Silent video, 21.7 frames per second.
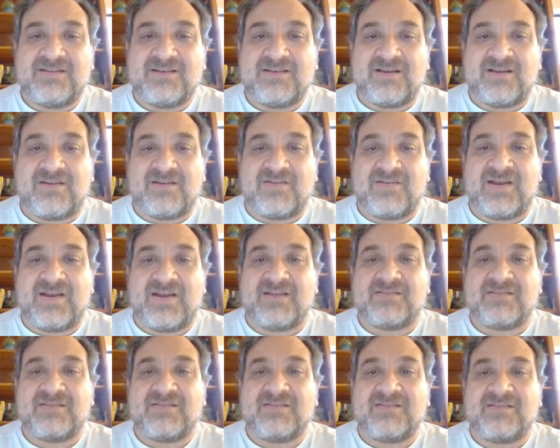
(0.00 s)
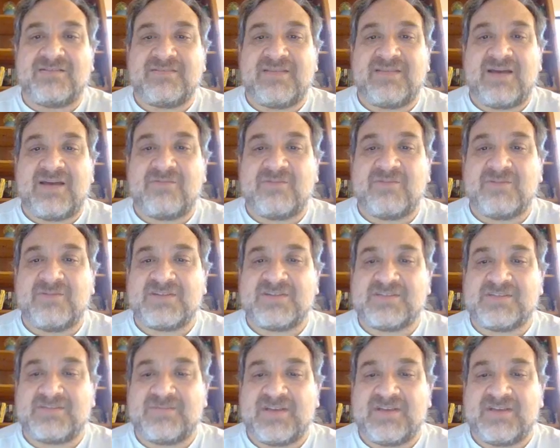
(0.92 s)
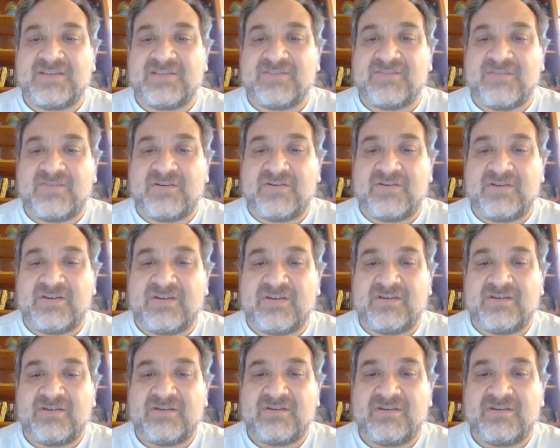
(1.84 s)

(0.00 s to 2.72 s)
All right, that would explain the very